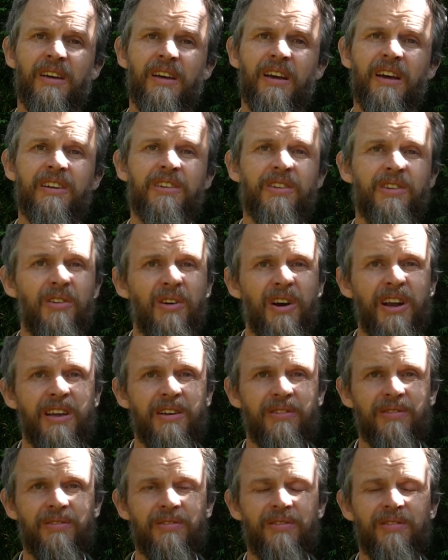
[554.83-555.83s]
and grief
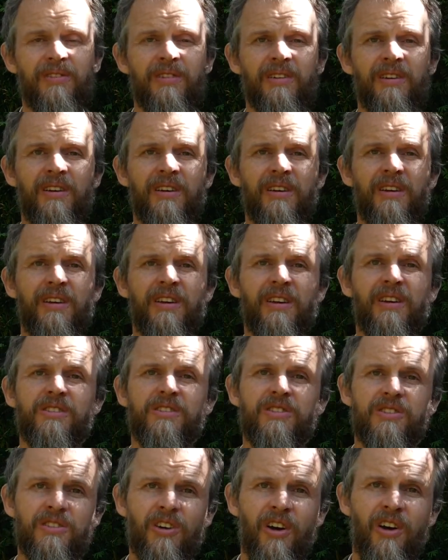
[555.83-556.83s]
and
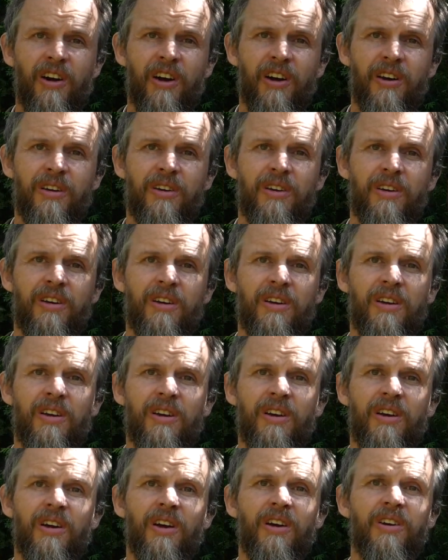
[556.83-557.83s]
sorrow
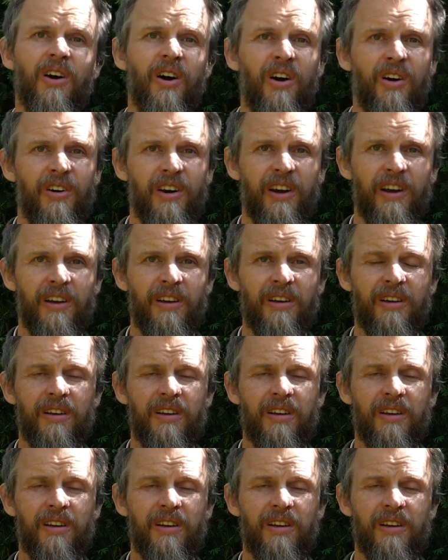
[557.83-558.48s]
and horror,